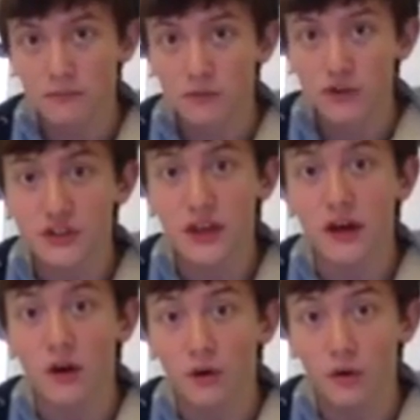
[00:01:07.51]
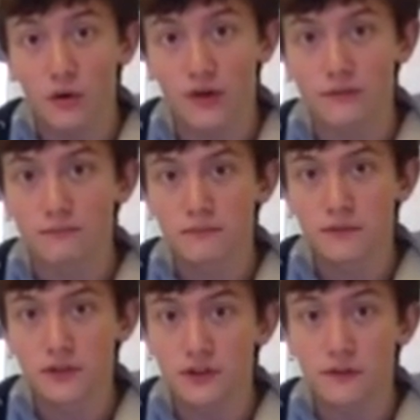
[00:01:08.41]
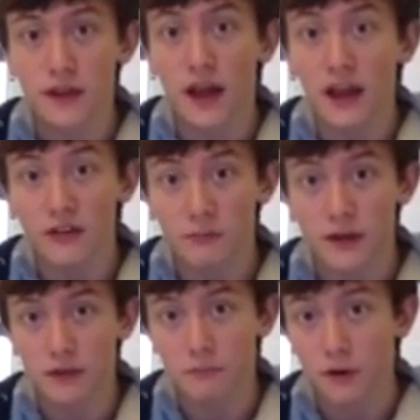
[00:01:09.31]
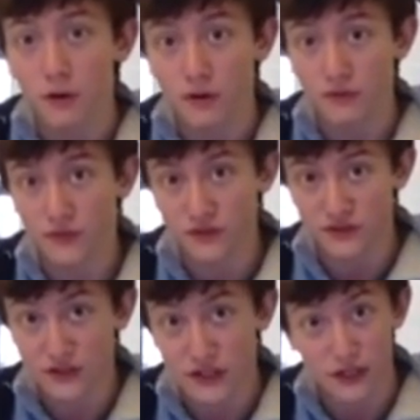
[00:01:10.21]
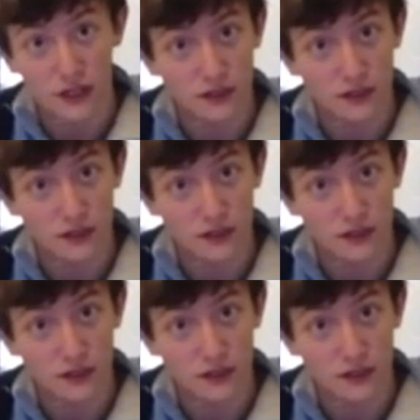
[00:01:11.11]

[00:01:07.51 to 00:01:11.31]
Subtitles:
which they owed just as being part of the society.